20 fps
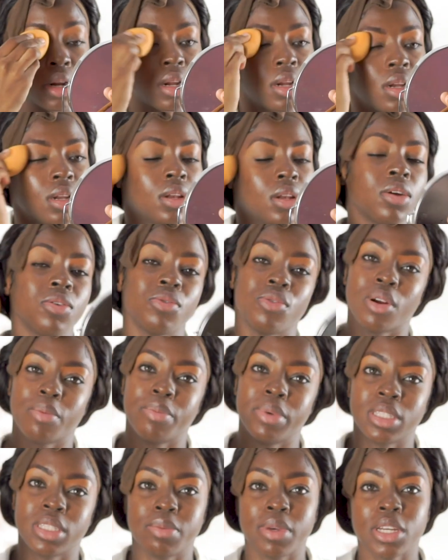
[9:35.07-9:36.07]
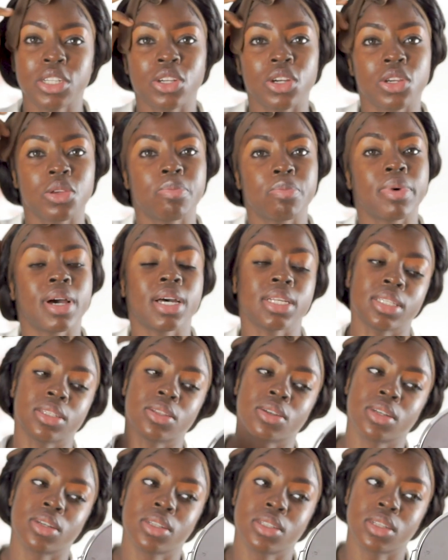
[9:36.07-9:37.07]
Not rub it, make sure you pass it
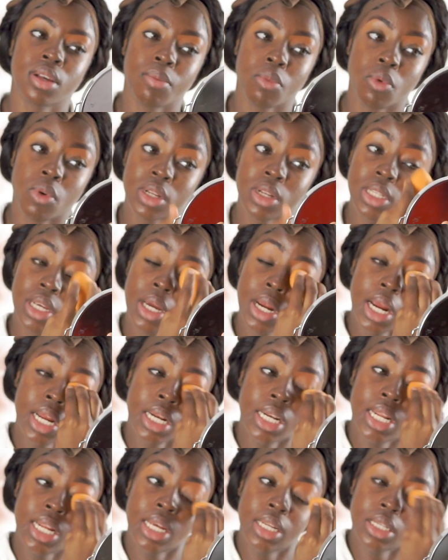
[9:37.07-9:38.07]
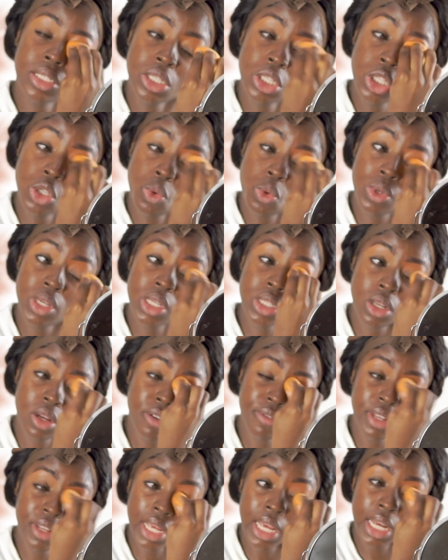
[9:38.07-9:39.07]
under some water and then squeeze off
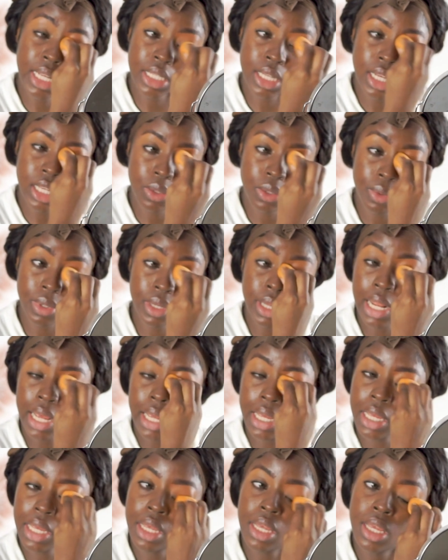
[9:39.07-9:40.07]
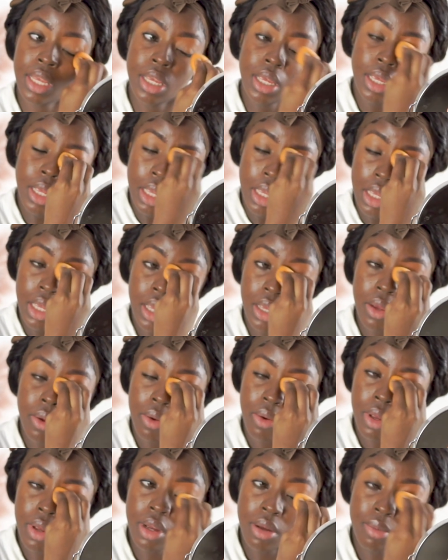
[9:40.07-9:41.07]
the excess with like
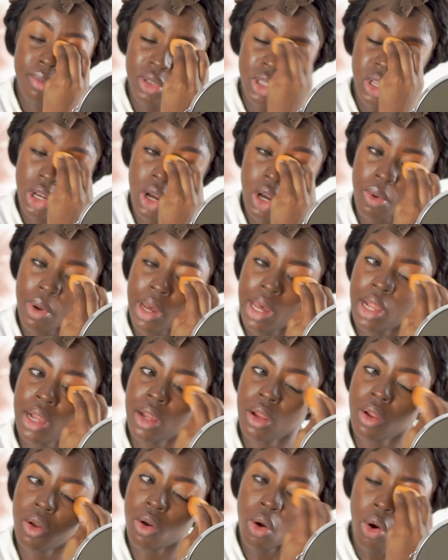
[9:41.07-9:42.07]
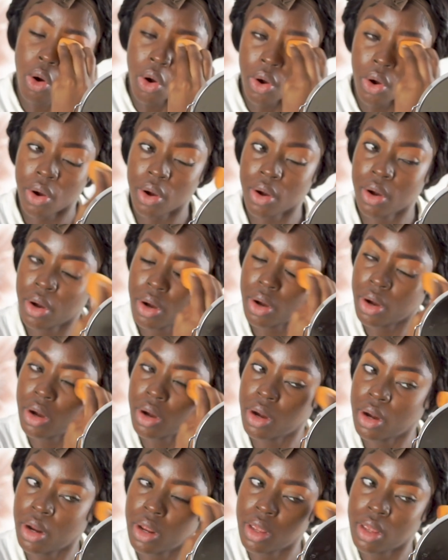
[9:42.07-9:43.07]
a towel or
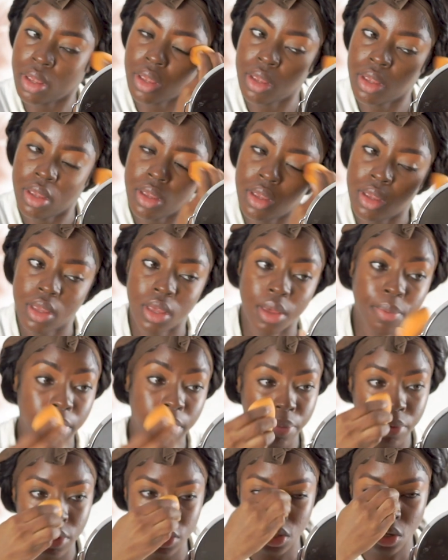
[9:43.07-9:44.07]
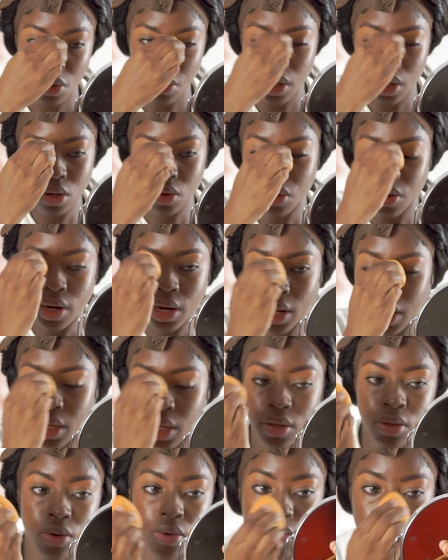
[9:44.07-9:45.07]
a paper towel, or like, you
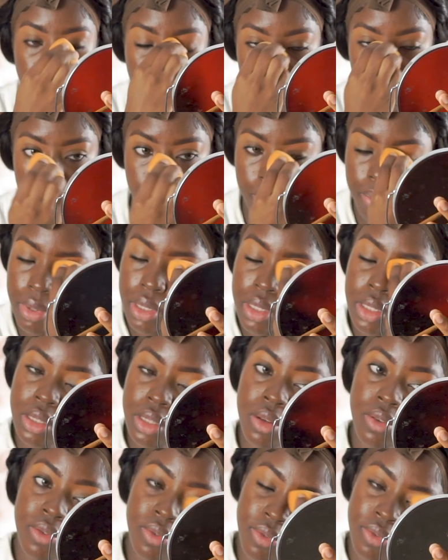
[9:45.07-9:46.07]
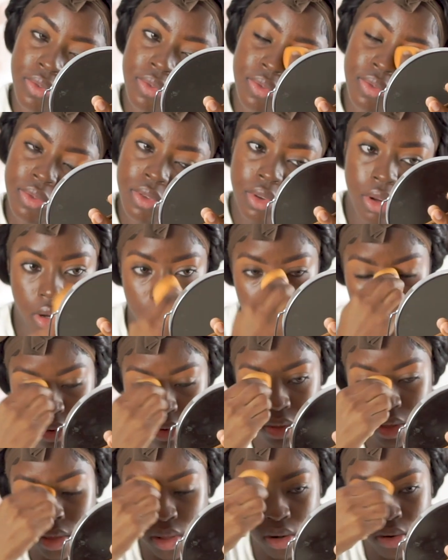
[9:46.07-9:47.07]
know, a piece of
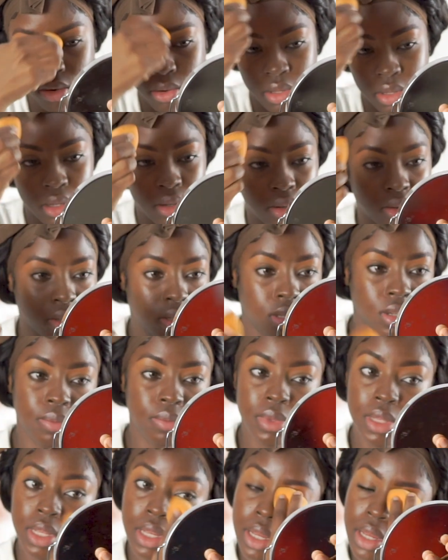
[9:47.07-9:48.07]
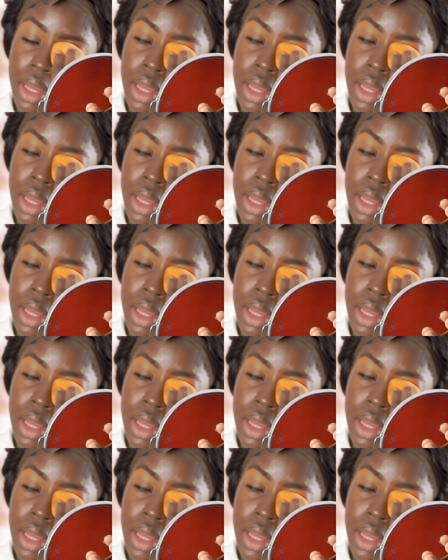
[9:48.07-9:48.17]
clothing or something,